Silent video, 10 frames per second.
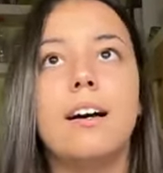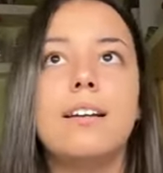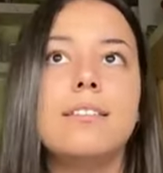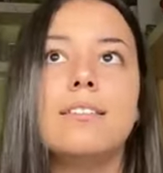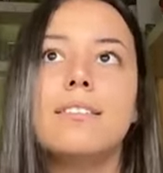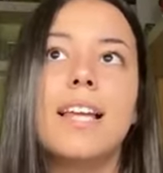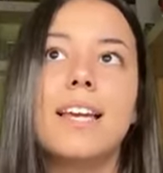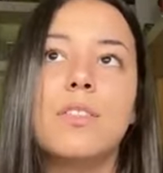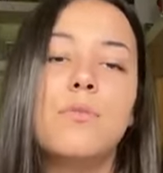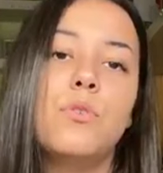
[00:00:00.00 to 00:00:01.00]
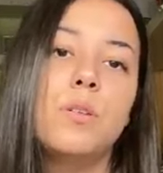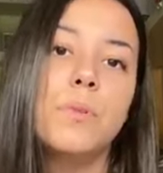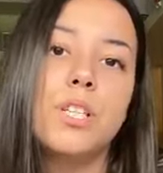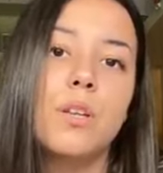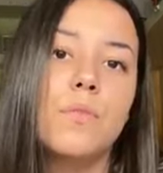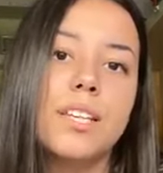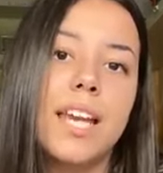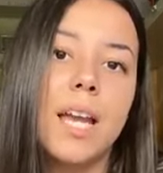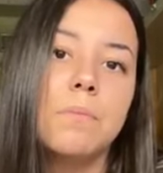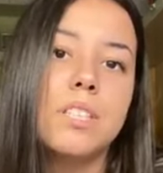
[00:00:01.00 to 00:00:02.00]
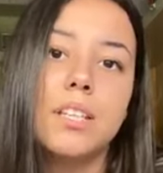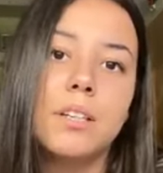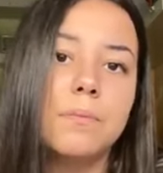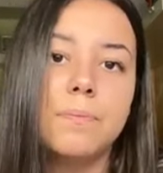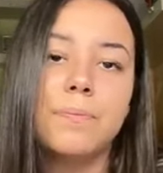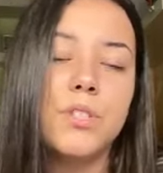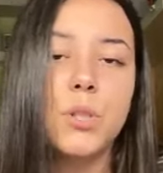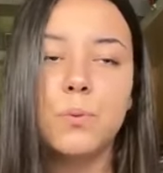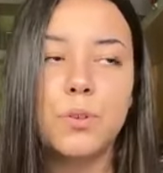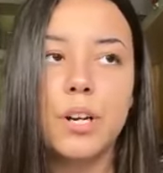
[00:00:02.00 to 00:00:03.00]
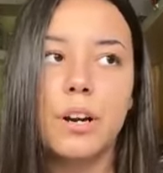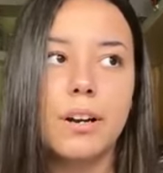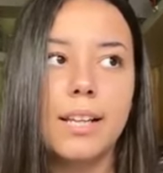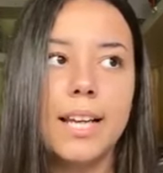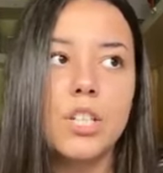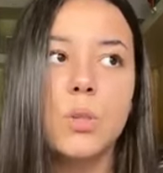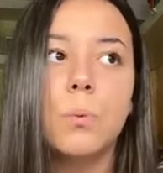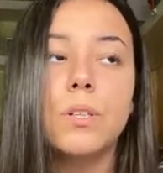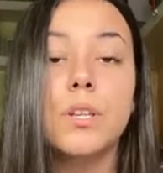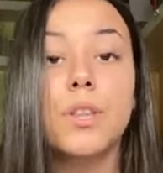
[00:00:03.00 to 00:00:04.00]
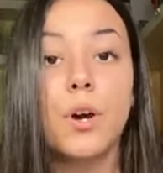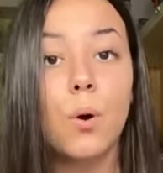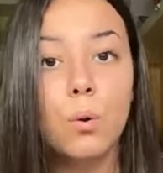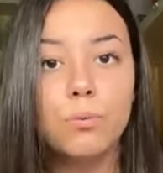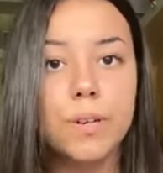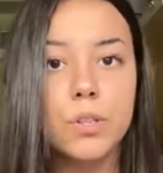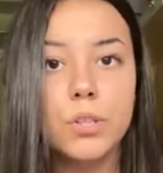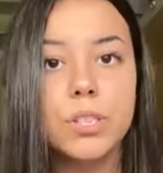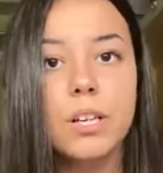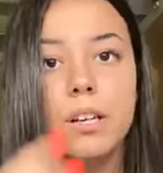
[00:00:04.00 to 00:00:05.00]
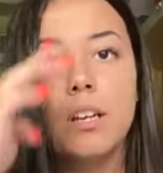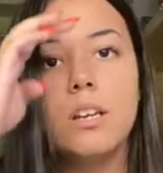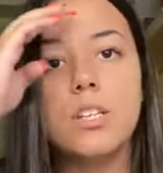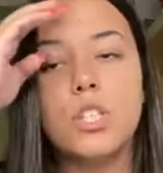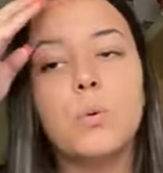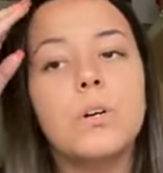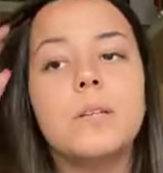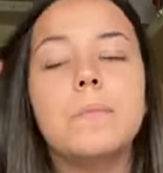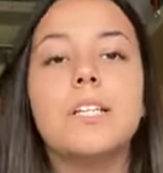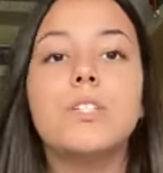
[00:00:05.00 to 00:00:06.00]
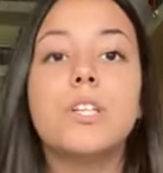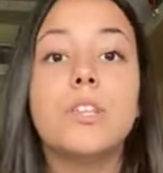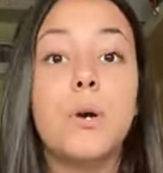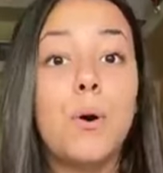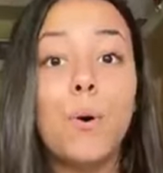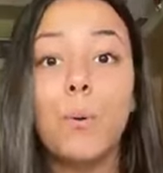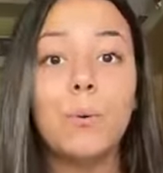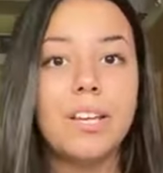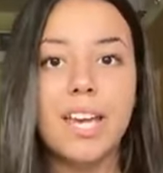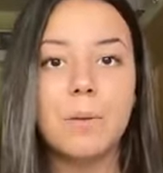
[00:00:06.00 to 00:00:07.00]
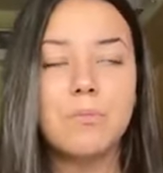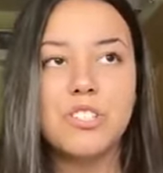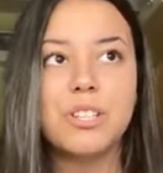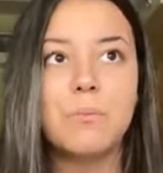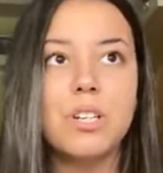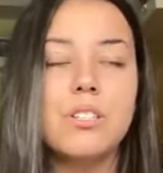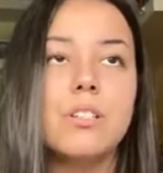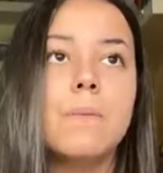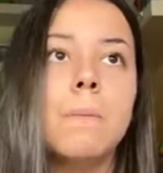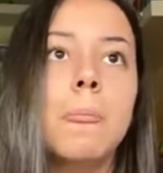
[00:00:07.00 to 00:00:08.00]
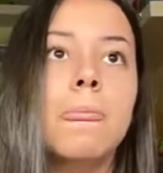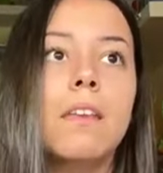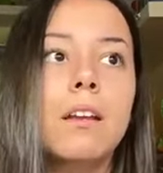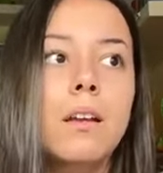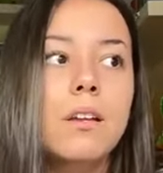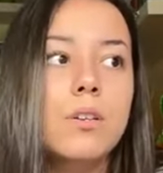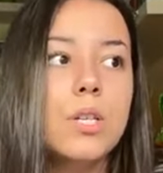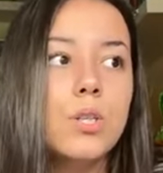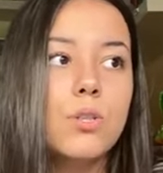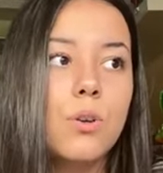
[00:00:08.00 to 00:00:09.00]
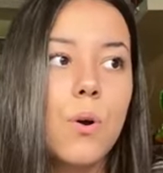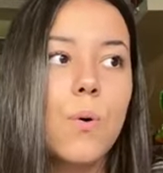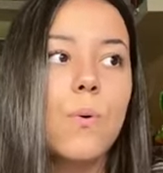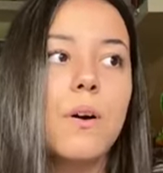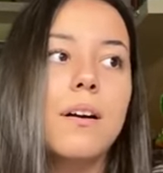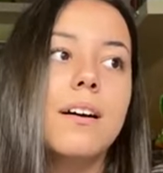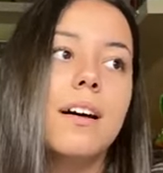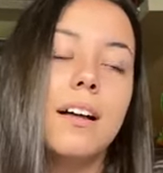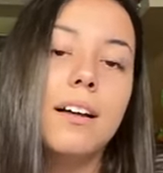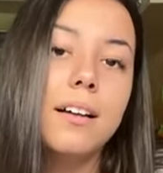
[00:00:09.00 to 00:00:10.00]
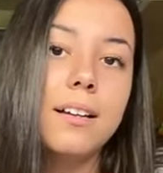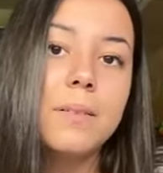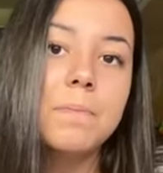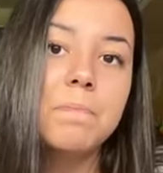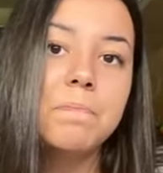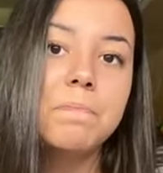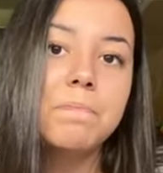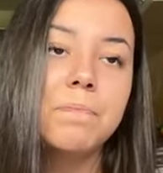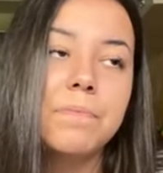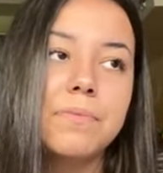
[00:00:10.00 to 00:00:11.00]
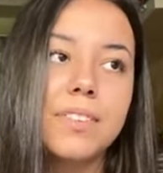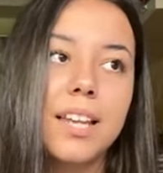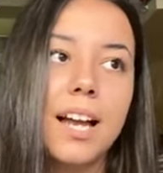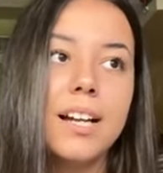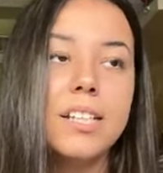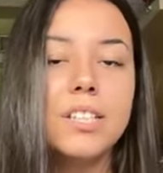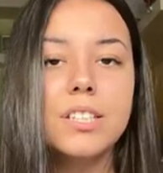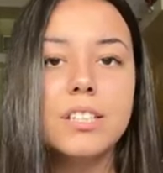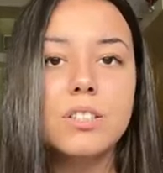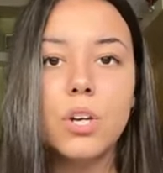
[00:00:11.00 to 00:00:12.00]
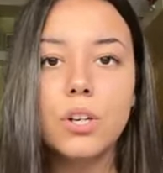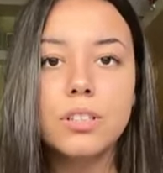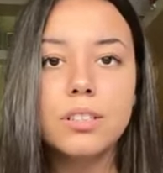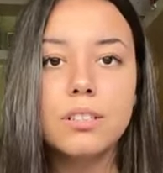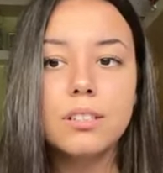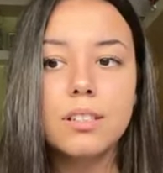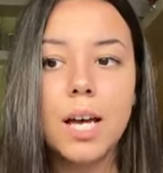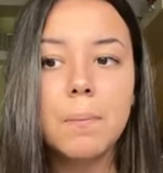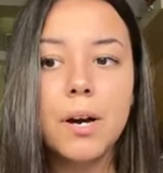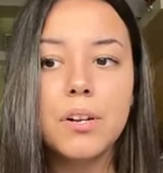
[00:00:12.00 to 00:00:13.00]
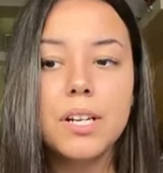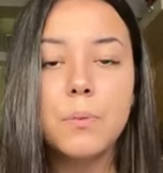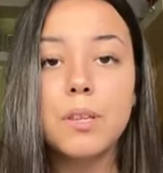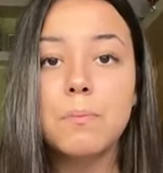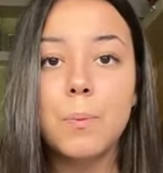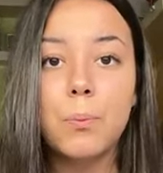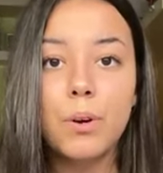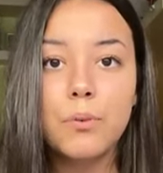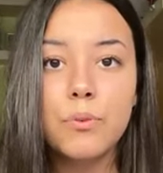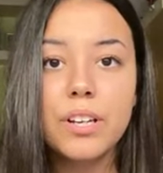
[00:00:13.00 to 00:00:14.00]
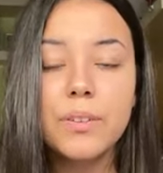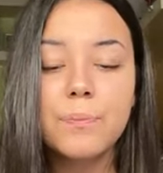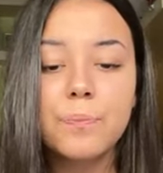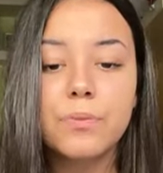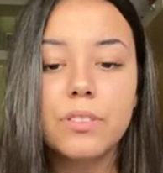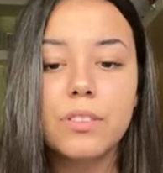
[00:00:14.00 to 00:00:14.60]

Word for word: uh, like the forty percent of the game didn't do for her, like she wanted the whole version, she wanted me to see the whole game for some reason. So um, I talked about it with my boyfriend.